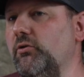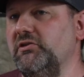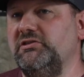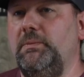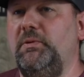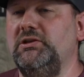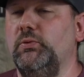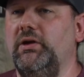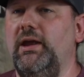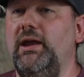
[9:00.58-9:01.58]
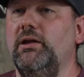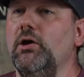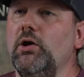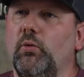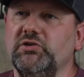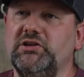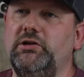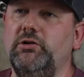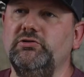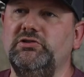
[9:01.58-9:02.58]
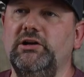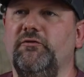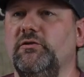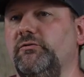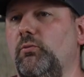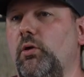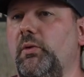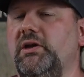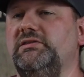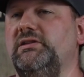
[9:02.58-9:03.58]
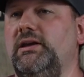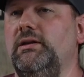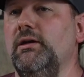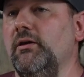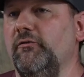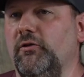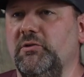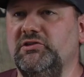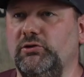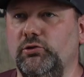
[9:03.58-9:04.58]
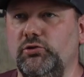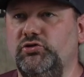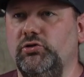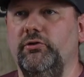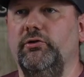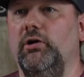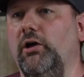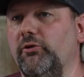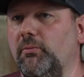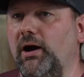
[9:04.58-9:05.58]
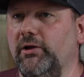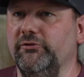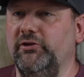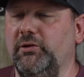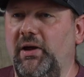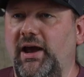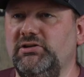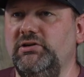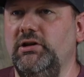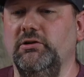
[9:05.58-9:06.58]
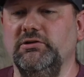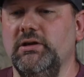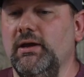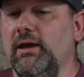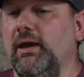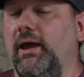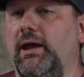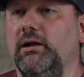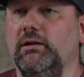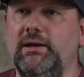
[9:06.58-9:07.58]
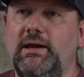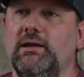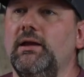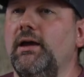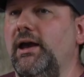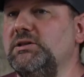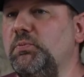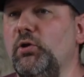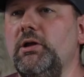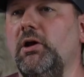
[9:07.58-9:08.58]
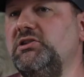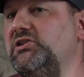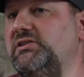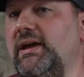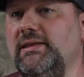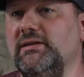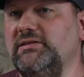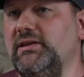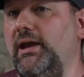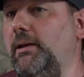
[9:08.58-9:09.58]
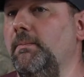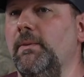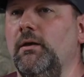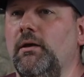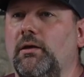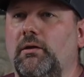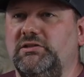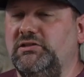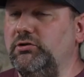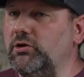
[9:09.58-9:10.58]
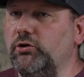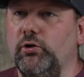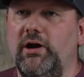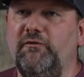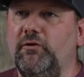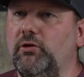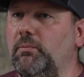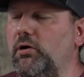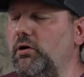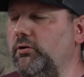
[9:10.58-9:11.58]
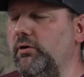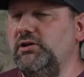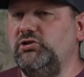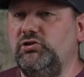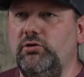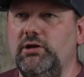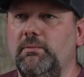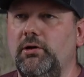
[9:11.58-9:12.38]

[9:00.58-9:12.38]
or the CP28 was a huge difference from what we had seen from the Solution or their other models in the past years. And Elite has pretty much stayed the same. Still a great feeling bow, a great shooting